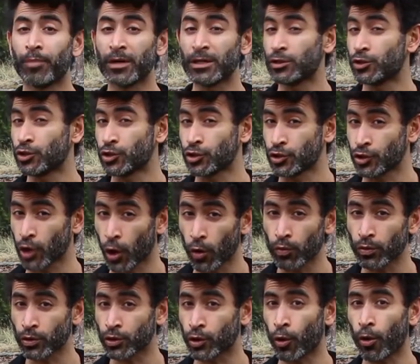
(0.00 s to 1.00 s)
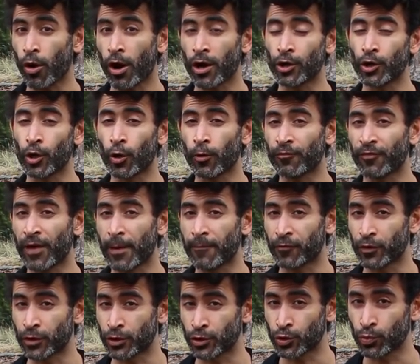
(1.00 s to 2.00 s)
But don't go on NoFap
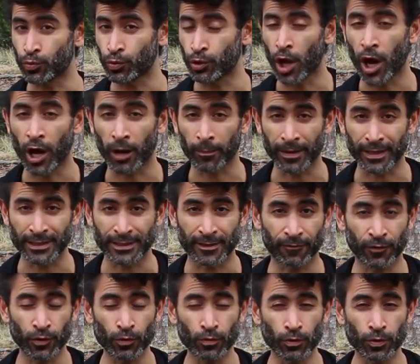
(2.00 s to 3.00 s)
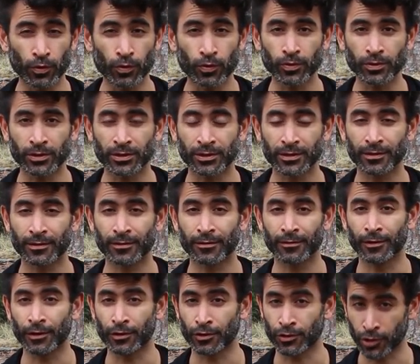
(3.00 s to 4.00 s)
for too long because if you lose
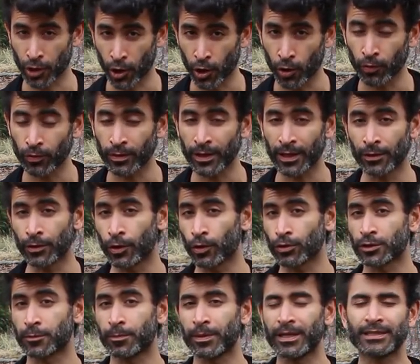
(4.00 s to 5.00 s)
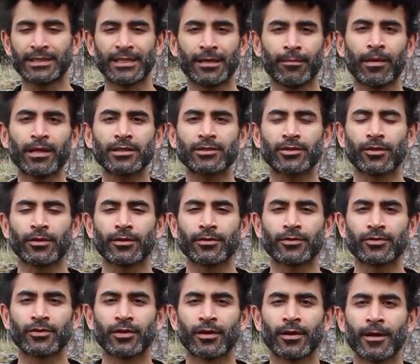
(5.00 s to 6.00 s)
the tone in those PC
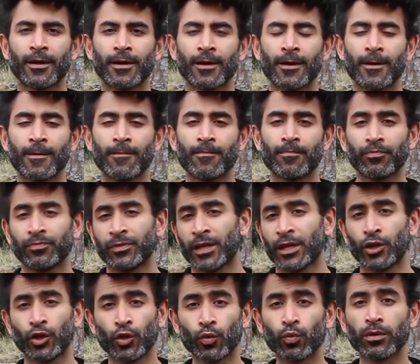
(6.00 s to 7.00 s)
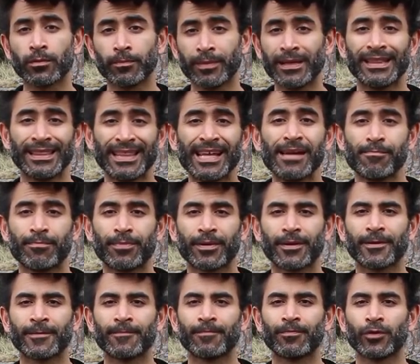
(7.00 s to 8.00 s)
muscles, then you will be limp.
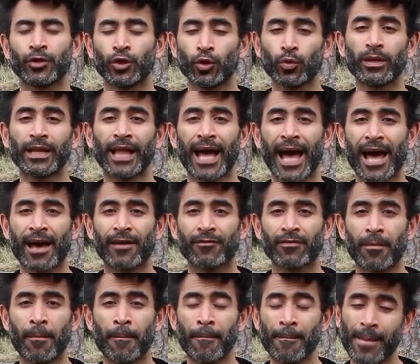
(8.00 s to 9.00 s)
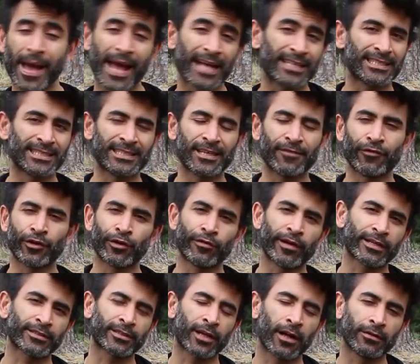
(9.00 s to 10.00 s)
You will have massive
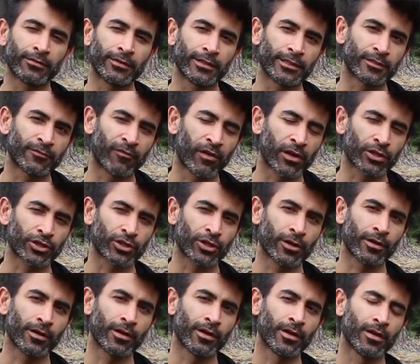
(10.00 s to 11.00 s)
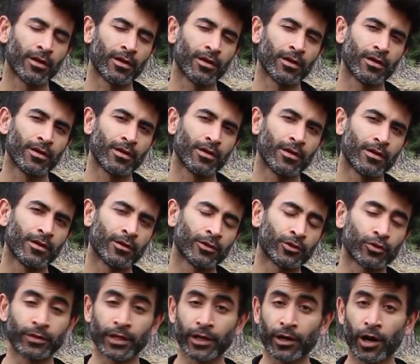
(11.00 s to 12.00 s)
erectile dysfunction.
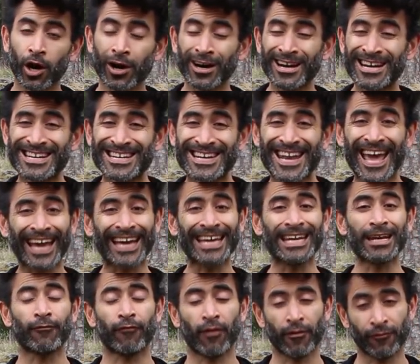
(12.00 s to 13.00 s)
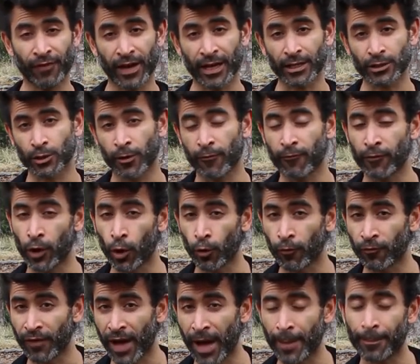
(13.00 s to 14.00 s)
So there are negative effects of
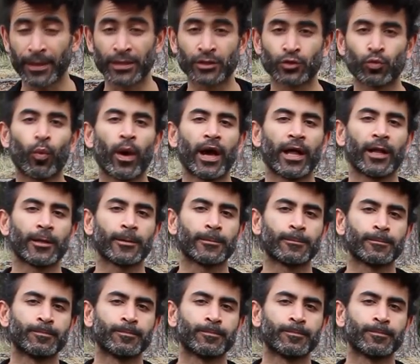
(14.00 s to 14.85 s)
nofap as well.